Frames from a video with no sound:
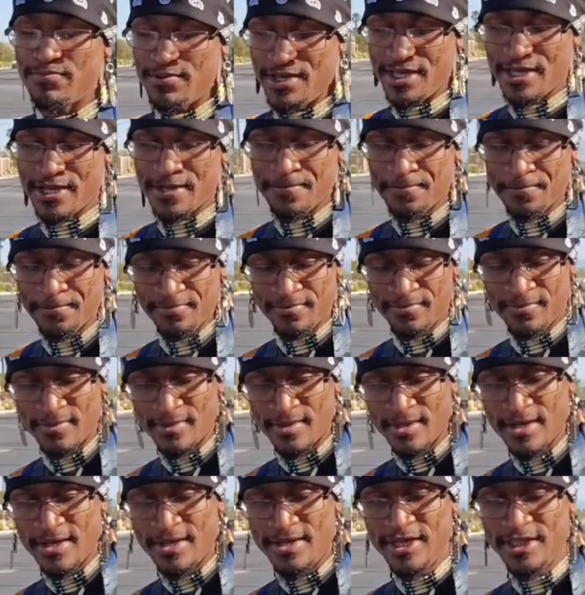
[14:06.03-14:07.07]
speaking.
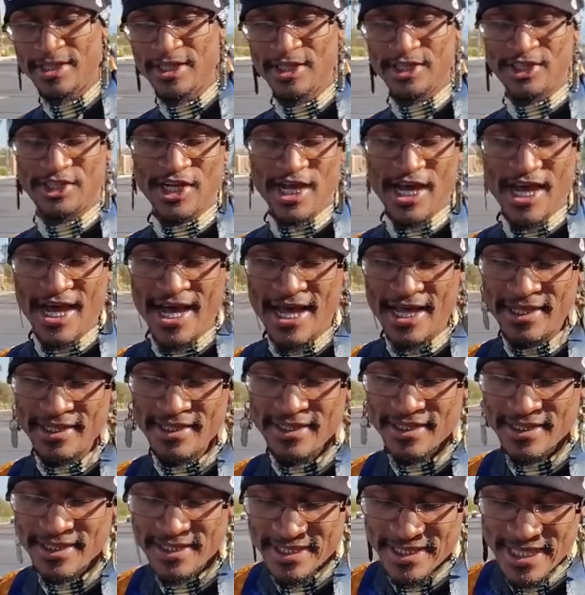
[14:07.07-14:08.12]
This is John
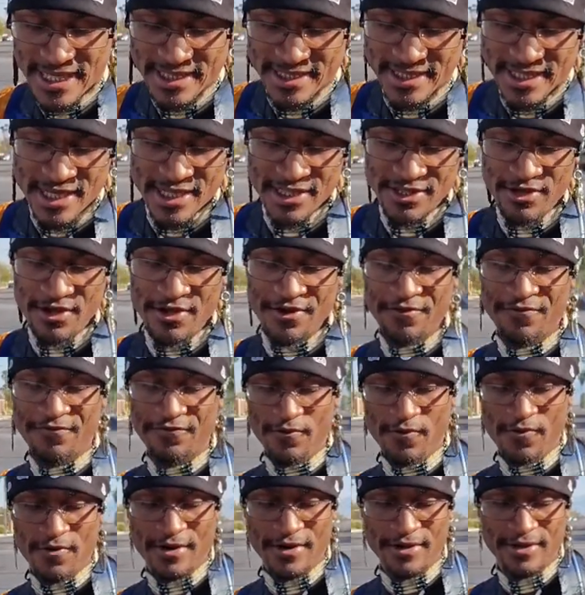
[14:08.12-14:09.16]
6 and
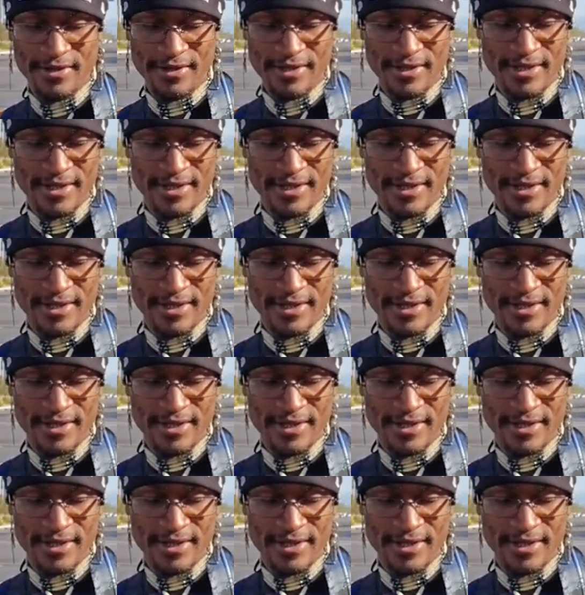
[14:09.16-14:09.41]
34.